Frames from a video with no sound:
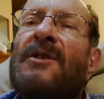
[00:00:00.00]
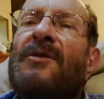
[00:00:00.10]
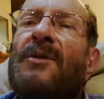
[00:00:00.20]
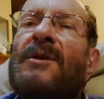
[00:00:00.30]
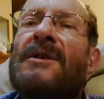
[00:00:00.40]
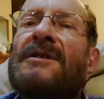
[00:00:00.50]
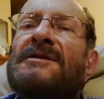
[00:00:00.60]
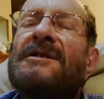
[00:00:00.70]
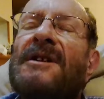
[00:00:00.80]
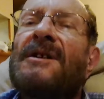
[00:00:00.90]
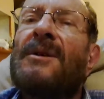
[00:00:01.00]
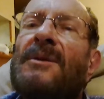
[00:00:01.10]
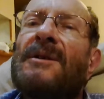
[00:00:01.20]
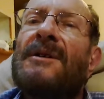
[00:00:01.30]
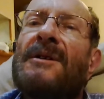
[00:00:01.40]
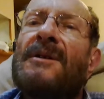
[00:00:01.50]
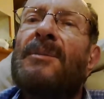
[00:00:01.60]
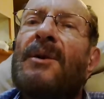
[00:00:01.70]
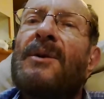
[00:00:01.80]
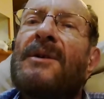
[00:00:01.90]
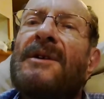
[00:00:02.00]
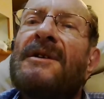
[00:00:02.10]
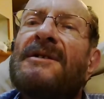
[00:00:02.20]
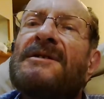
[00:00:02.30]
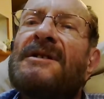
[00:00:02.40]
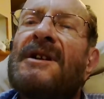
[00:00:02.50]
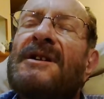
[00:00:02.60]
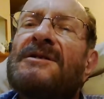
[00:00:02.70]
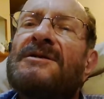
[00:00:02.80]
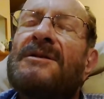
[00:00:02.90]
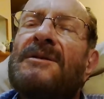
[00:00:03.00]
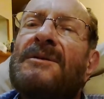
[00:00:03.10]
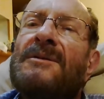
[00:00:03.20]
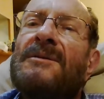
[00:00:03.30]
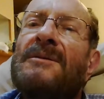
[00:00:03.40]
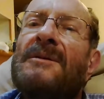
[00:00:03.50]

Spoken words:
Before it is decoded into proteins, it has to